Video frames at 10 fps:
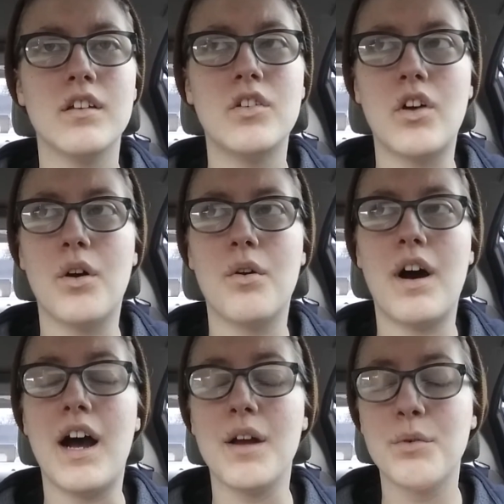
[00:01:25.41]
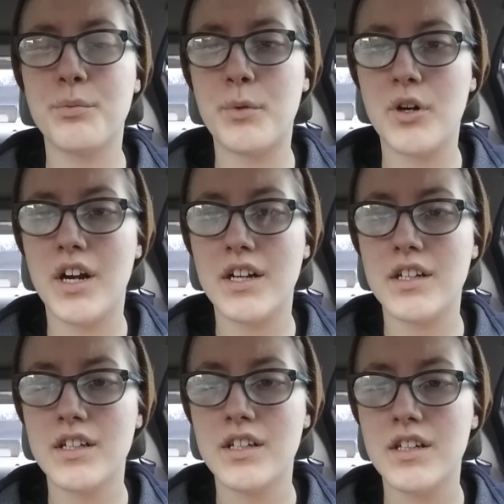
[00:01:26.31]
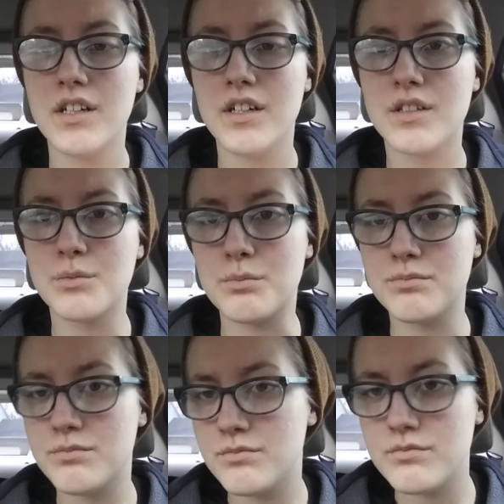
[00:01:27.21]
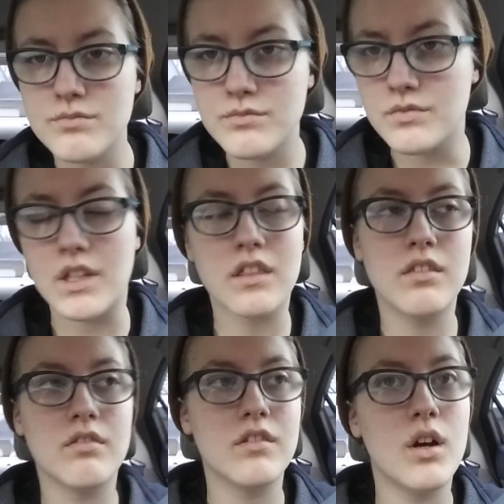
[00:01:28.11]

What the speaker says: So I was born with